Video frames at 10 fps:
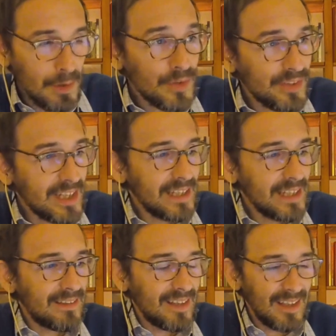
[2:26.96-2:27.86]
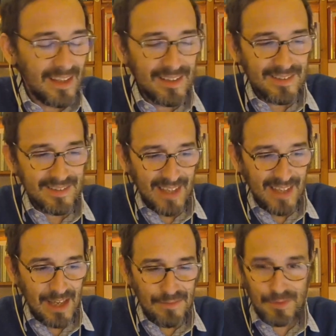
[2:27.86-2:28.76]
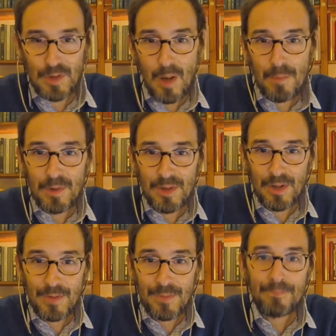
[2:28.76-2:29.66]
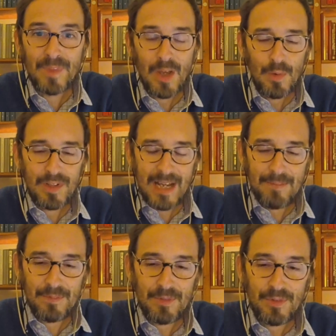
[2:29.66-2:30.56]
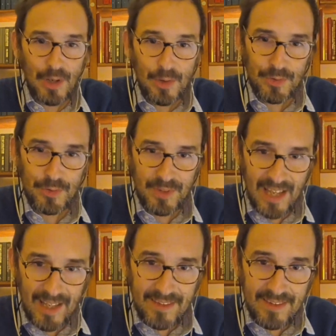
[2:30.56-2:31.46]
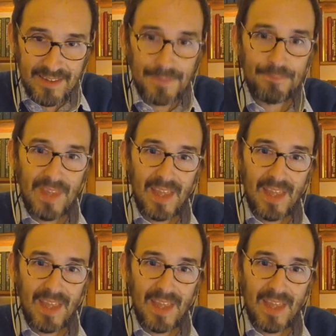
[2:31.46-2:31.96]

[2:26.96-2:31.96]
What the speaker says: Terminal lucidity is a phenomenon which happens close to death.